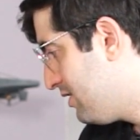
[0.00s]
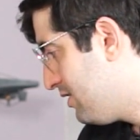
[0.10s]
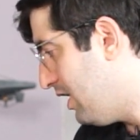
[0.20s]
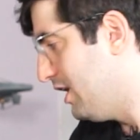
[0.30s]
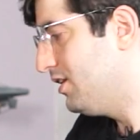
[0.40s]

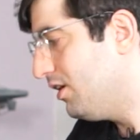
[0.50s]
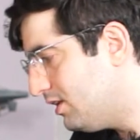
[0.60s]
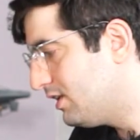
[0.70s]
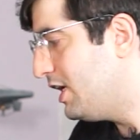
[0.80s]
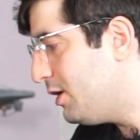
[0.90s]
I
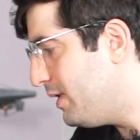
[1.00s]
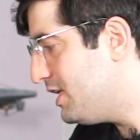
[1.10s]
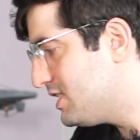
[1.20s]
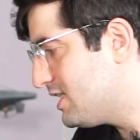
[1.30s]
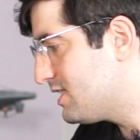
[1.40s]
thought
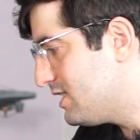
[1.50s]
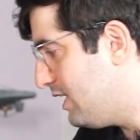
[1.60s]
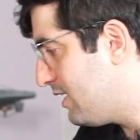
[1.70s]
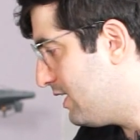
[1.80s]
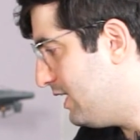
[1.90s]
Geekbench is still
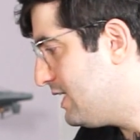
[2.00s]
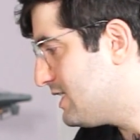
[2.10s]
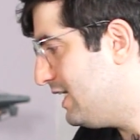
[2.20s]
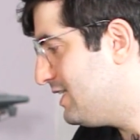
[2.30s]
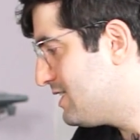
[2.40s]
an
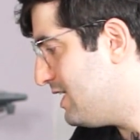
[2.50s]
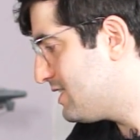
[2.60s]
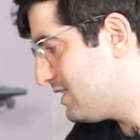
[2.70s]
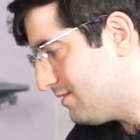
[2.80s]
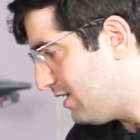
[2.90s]

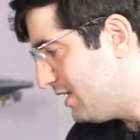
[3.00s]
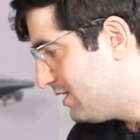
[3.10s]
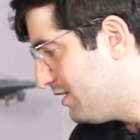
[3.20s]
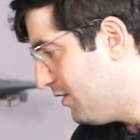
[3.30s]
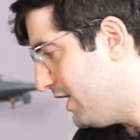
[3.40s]
x86. I
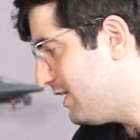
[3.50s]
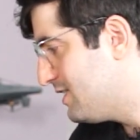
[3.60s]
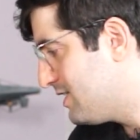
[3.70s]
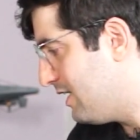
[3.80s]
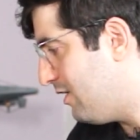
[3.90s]
didn't know that
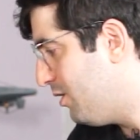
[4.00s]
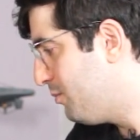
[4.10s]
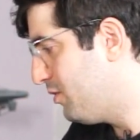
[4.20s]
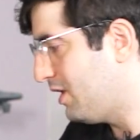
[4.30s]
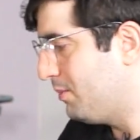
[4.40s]
it's an ARM
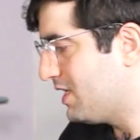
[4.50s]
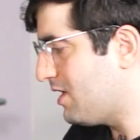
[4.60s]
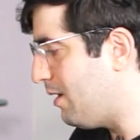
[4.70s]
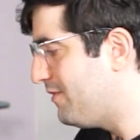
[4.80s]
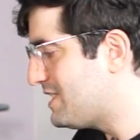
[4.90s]
program because
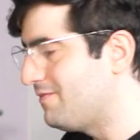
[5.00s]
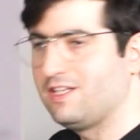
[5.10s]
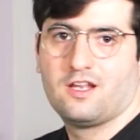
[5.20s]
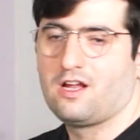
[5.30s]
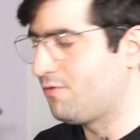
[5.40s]
obviously we
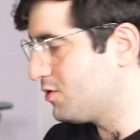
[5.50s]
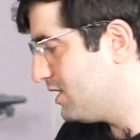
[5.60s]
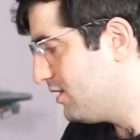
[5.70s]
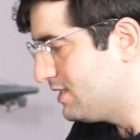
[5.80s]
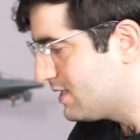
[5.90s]
didn't have
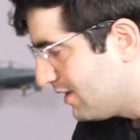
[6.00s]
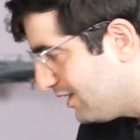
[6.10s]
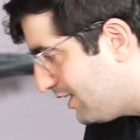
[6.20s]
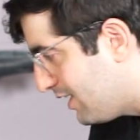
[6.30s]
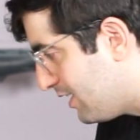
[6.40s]
Rosetta
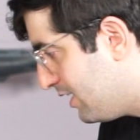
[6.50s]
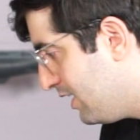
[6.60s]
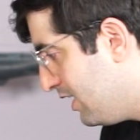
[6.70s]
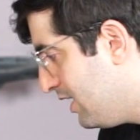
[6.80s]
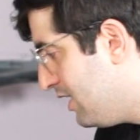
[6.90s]
installed here.
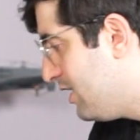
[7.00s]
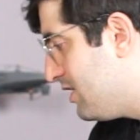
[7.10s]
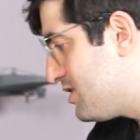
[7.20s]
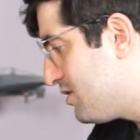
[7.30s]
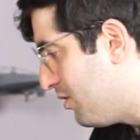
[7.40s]

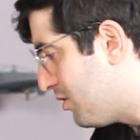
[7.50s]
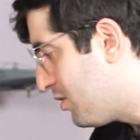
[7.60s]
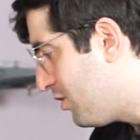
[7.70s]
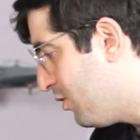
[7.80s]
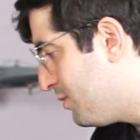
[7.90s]
So
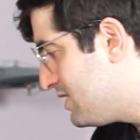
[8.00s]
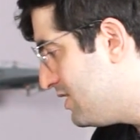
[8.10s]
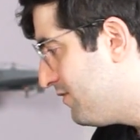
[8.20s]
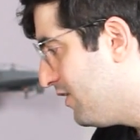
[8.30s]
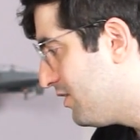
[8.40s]
Chrome is
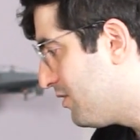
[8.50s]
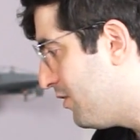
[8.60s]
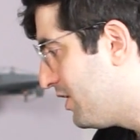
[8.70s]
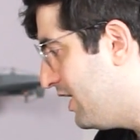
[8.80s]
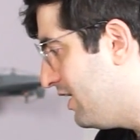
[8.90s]
default.
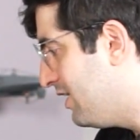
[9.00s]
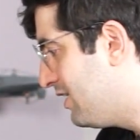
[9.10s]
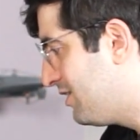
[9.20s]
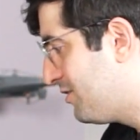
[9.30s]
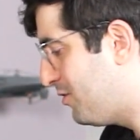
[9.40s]
Okay,
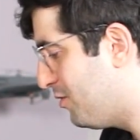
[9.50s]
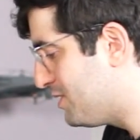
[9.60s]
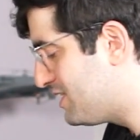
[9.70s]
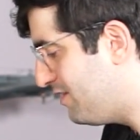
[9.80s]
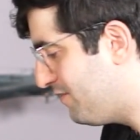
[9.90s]
Chrome
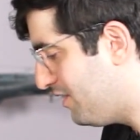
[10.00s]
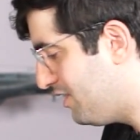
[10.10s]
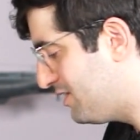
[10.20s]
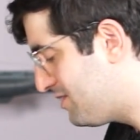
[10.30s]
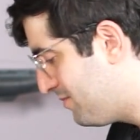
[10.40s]
is
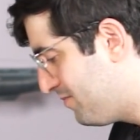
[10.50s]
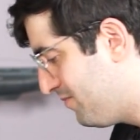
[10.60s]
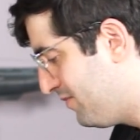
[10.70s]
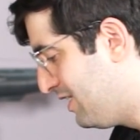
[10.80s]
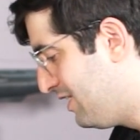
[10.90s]
default.
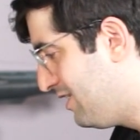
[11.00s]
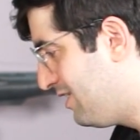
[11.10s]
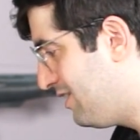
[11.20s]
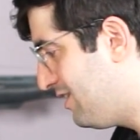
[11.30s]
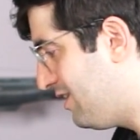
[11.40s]

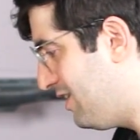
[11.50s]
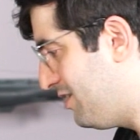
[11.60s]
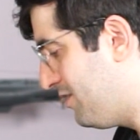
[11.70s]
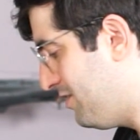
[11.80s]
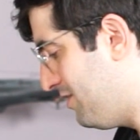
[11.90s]
I
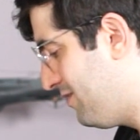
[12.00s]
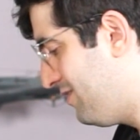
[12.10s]
don't know.